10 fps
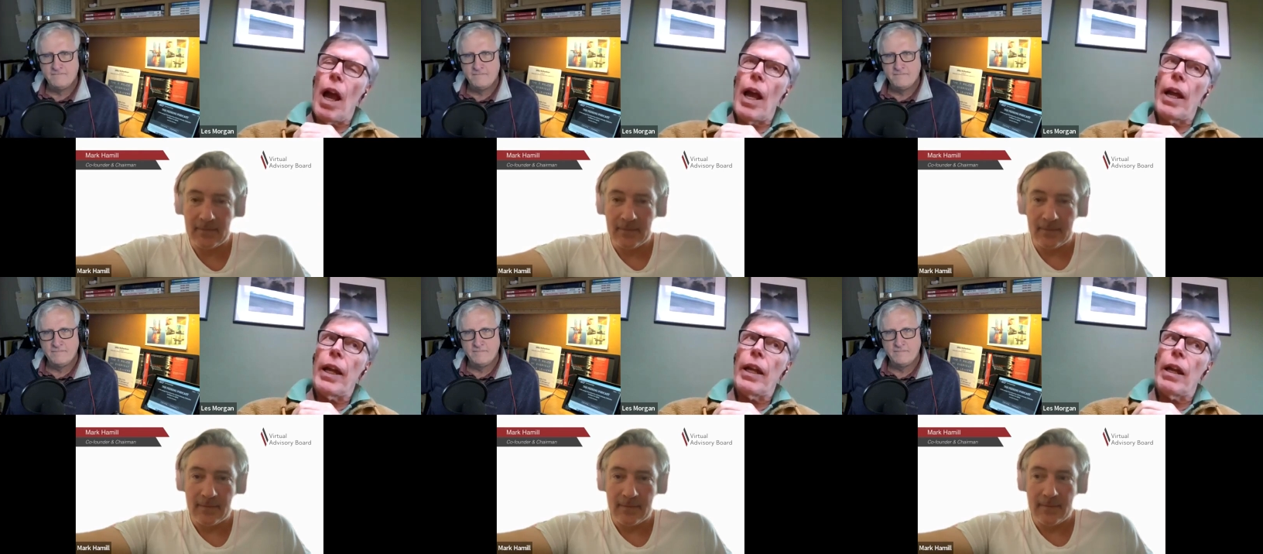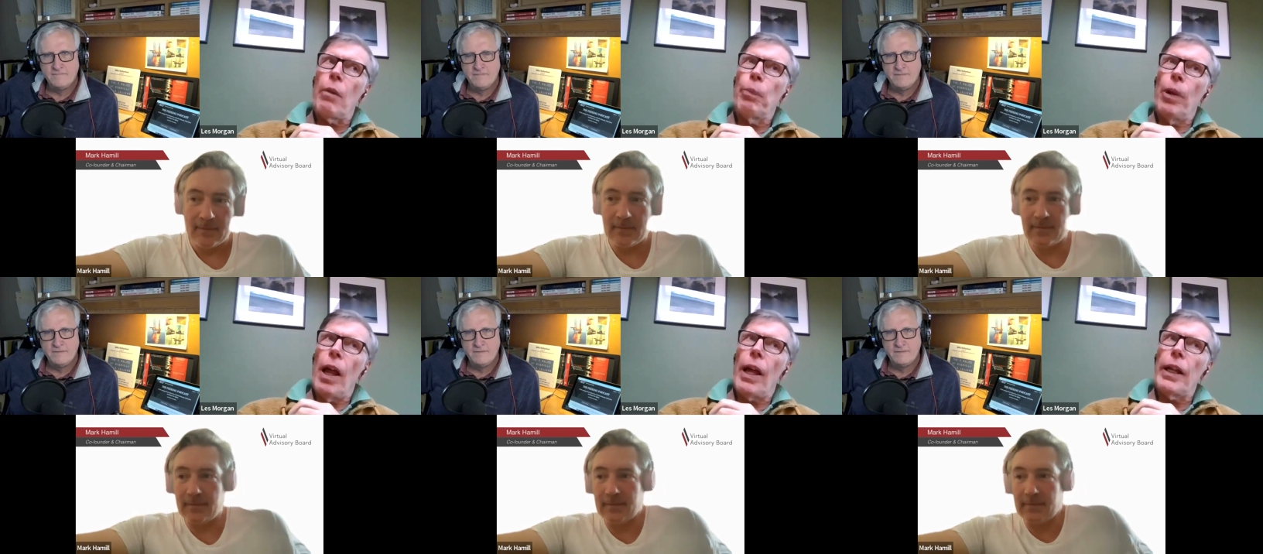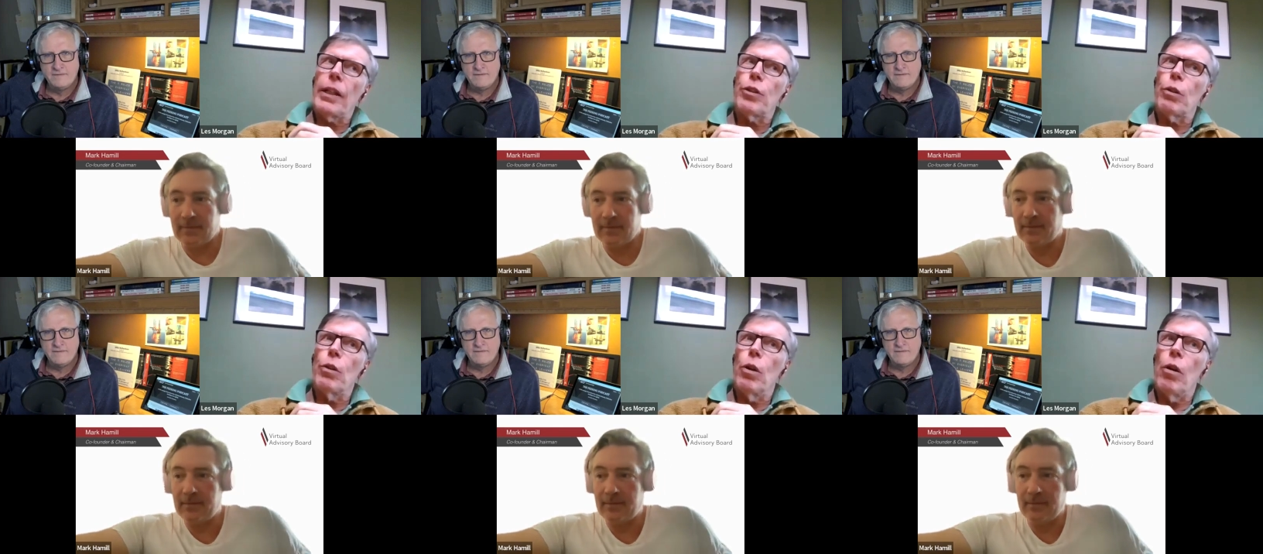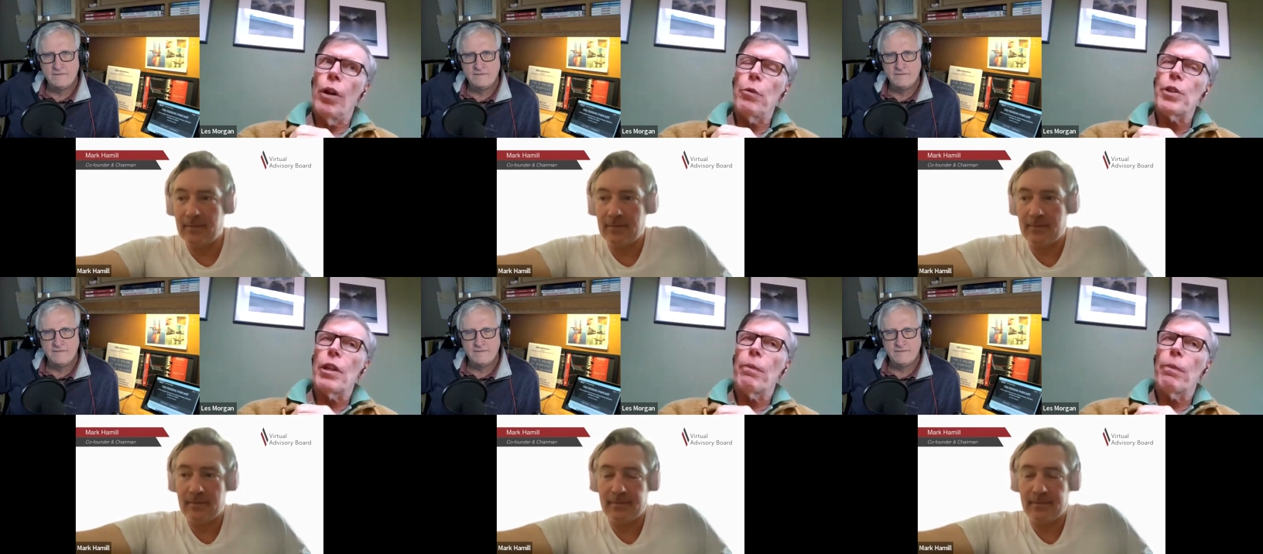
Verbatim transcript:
Speaker 1: I applied to go on. There was